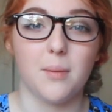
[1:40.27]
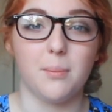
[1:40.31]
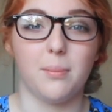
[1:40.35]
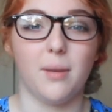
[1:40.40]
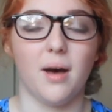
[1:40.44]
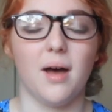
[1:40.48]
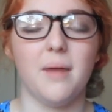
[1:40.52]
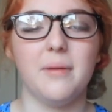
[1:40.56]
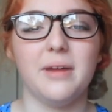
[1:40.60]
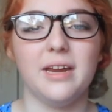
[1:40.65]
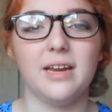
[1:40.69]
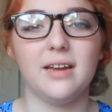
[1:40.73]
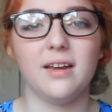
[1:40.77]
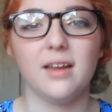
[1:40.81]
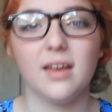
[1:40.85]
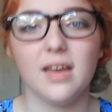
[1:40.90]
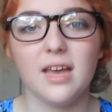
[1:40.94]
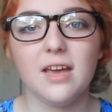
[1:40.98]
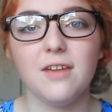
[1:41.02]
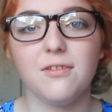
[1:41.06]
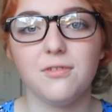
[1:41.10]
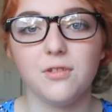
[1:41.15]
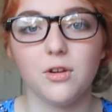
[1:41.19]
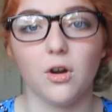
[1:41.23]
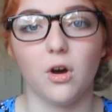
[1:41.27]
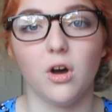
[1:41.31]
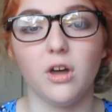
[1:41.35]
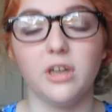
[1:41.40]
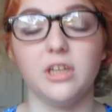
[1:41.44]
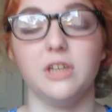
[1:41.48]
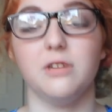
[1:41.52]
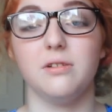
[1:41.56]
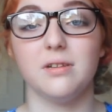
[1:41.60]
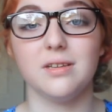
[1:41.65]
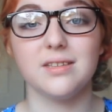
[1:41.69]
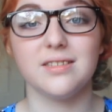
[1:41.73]
but I mean, if
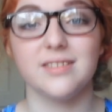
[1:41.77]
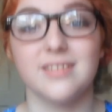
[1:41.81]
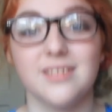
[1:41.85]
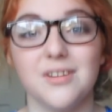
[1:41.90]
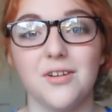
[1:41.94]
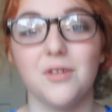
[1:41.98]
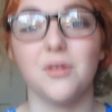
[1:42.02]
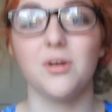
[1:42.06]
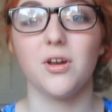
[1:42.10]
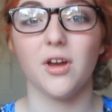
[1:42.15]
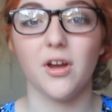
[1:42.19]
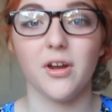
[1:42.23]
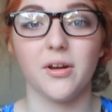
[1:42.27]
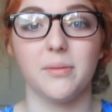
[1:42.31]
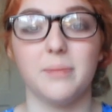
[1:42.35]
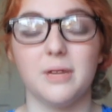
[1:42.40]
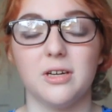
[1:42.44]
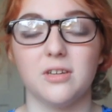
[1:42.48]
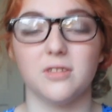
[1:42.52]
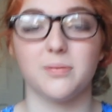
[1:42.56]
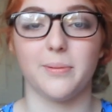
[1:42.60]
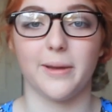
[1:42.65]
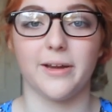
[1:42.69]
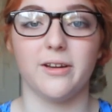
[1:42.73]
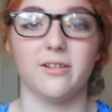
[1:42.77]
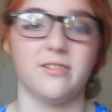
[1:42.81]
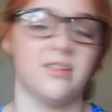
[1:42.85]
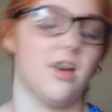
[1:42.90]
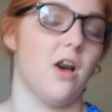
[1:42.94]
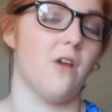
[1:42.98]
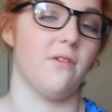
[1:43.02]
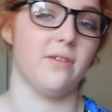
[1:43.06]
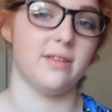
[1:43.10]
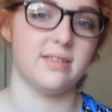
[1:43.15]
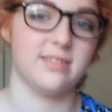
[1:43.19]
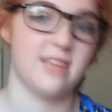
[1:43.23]
not, you can still cook meals by
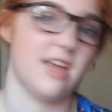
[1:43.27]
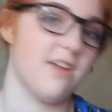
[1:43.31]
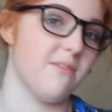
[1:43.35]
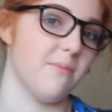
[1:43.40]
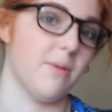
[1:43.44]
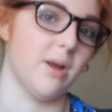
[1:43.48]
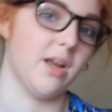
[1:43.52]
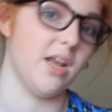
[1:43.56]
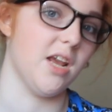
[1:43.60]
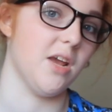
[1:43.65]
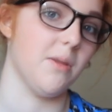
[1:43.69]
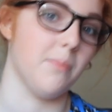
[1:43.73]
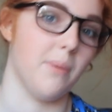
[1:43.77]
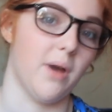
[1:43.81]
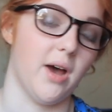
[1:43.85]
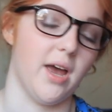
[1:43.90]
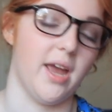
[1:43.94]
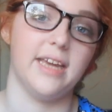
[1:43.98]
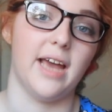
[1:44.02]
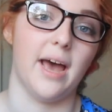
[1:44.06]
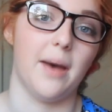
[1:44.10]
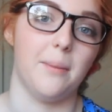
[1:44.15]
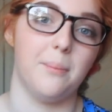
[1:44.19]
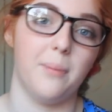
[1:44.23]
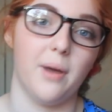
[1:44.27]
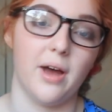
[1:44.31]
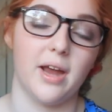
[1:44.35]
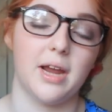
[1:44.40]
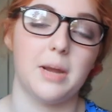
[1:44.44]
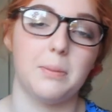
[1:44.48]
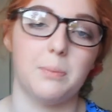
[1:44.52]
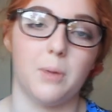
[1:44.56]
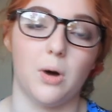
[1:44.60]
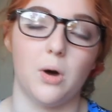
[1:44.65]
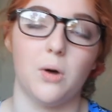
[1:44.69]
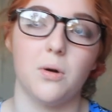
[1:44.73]
yourself and save money by buying
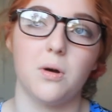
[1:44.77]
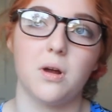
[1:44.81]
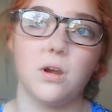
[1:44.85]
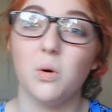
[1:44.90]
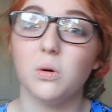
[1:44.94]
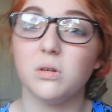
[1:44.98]
in bulk.